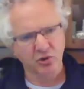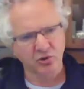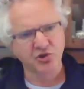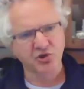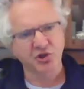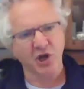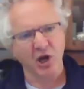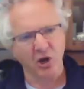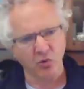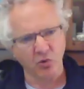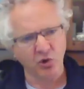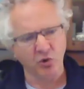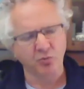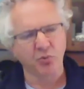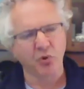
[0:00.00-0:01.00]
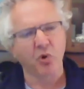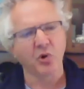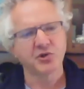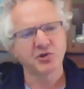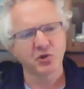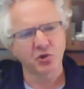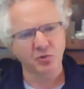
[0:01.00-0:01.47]
style, good
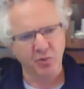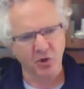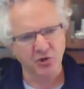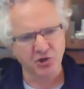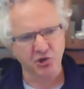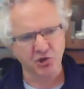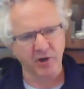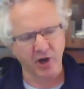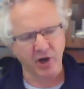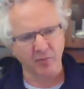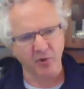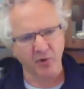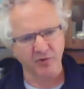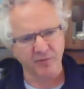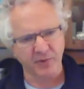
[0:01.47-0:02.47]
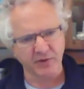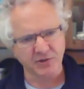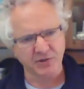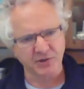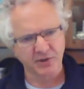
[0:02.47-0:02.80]
poise, good posture in our movement.